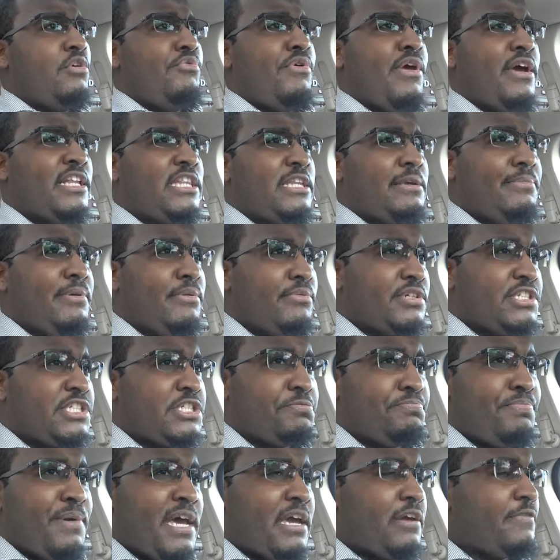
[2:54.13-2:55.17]
We have to be
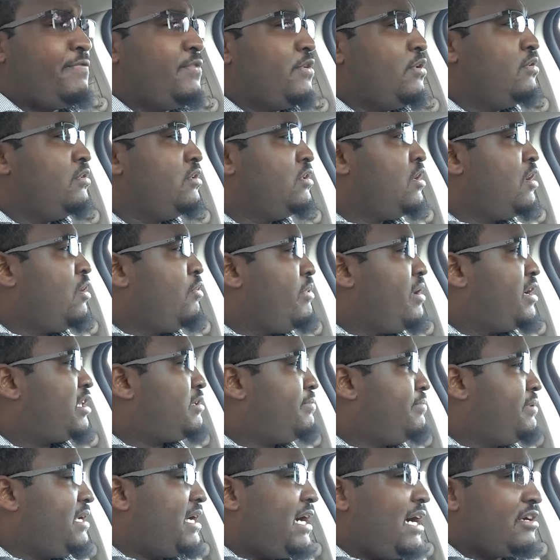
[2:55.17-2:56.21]
respectful. We have
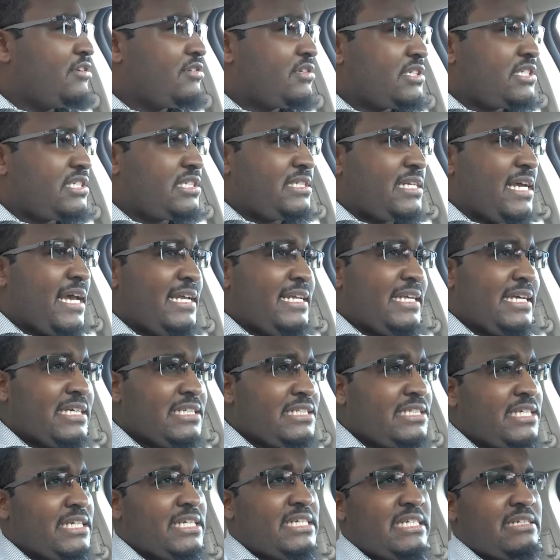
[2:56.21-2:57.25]
to be understanding
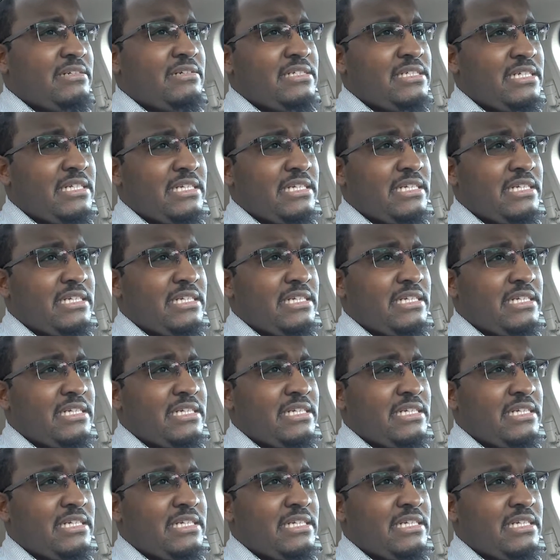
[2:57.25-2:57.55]
and sensitive